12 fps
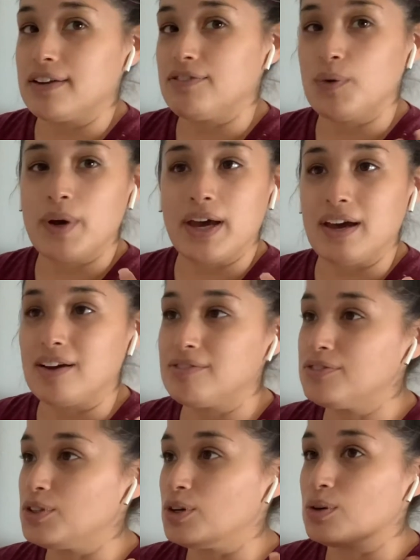If you have,
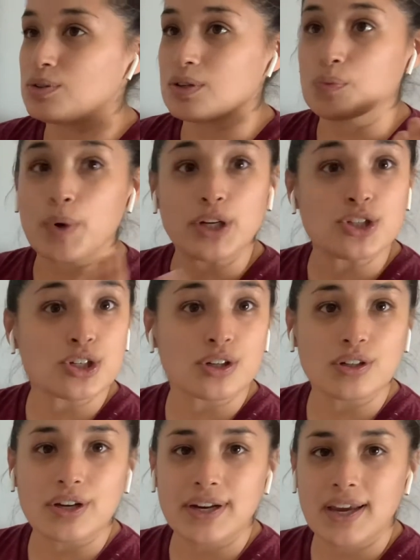some white
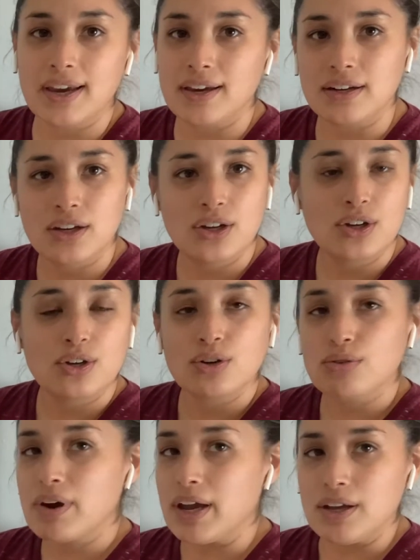sugar on hand,
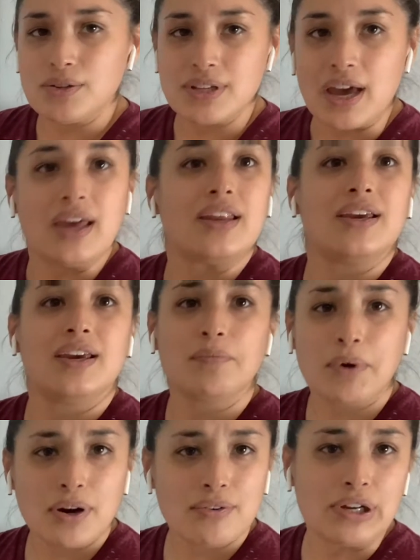great, use that in
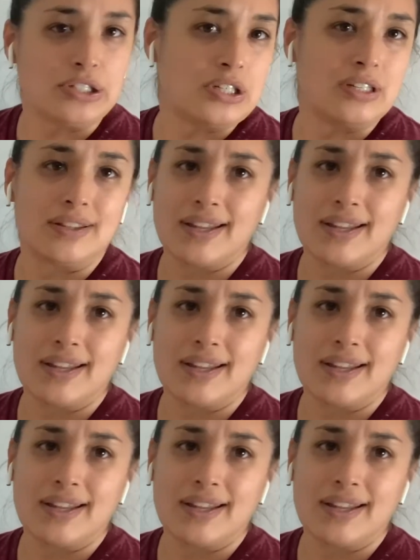moderation.